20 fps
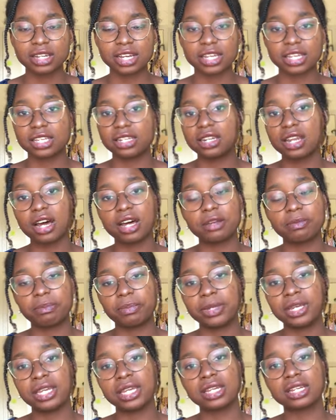I cannot
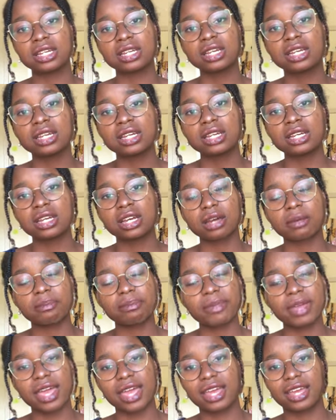be a
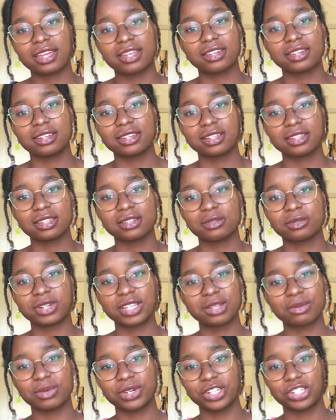man
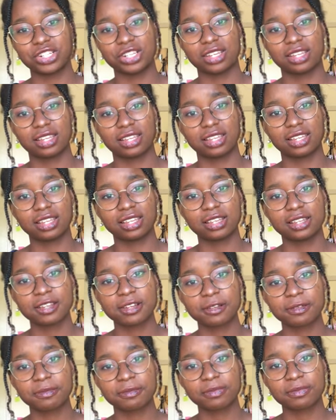with wishing.
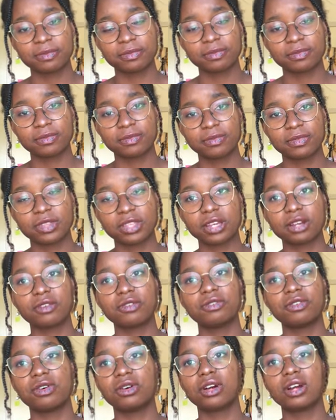
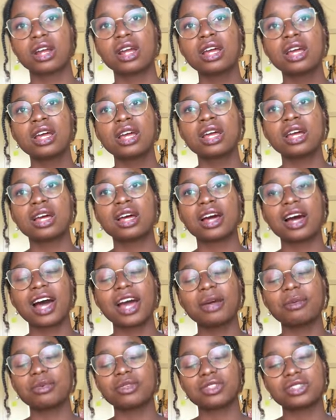Therefore,
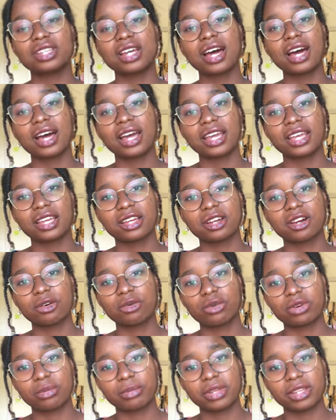I will die a
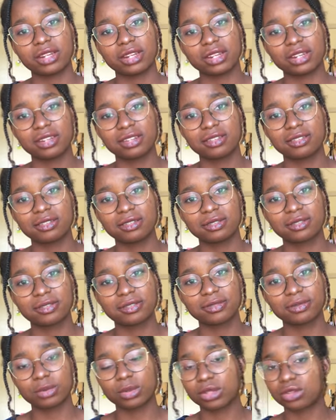woman
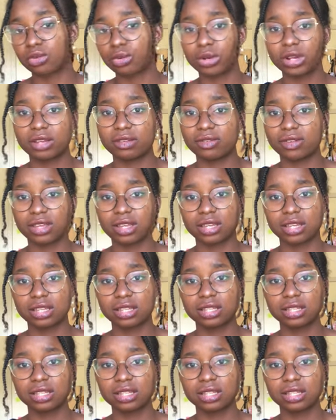with grieving.